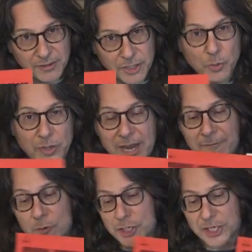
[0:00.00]
the UK
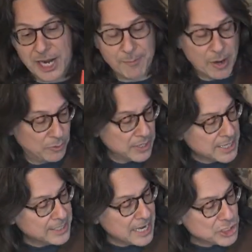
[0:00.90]
version came out.
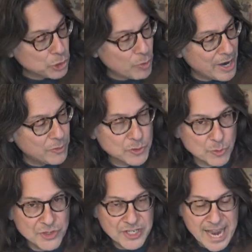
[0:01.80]
Not sure why those
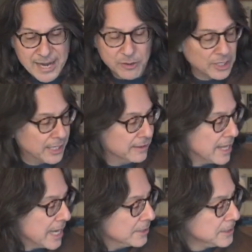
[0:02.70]
were staggered like
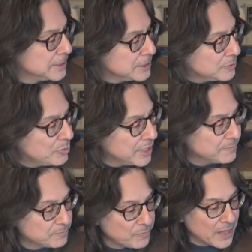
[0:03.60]
that,
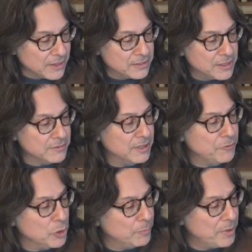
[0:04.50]
but if
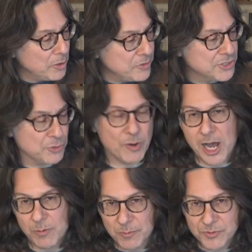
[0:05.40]
you compare these two
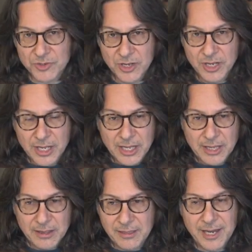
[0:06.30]
albums,
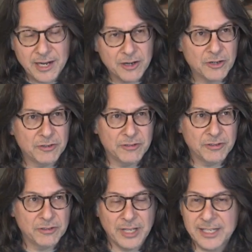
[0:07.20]
they are
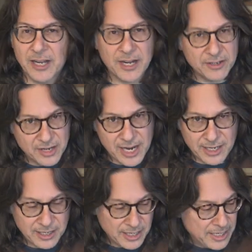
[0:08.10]
like night and
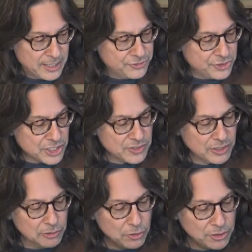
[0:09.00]
day. Just
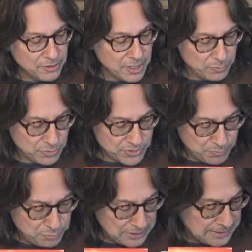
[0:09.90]
the look of them looks
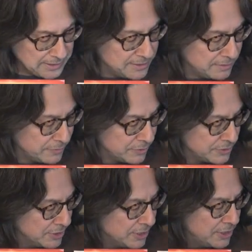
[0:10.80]
completely
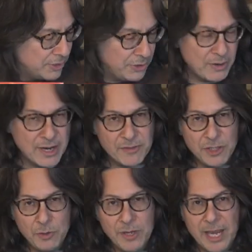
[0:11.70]
different. Here you have
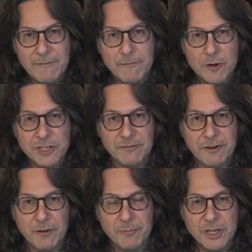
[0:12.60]
the UK version,
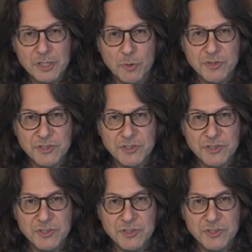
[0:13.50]
very much more